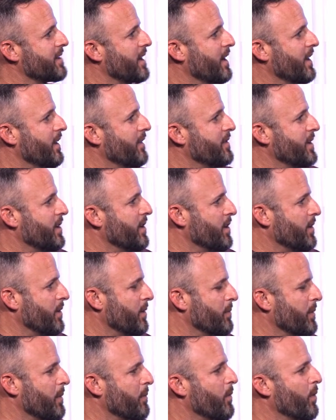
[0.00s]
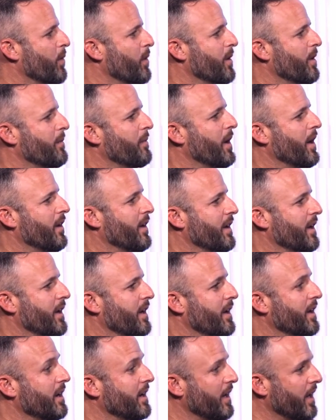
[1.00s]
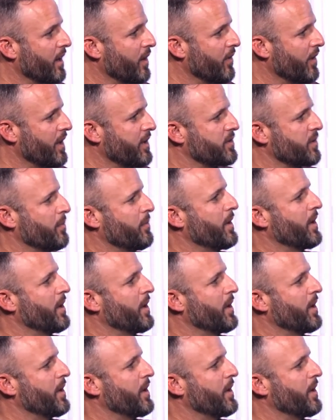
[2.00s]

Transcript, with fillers: I'd love to hear a little yeah. bit more about in an interracial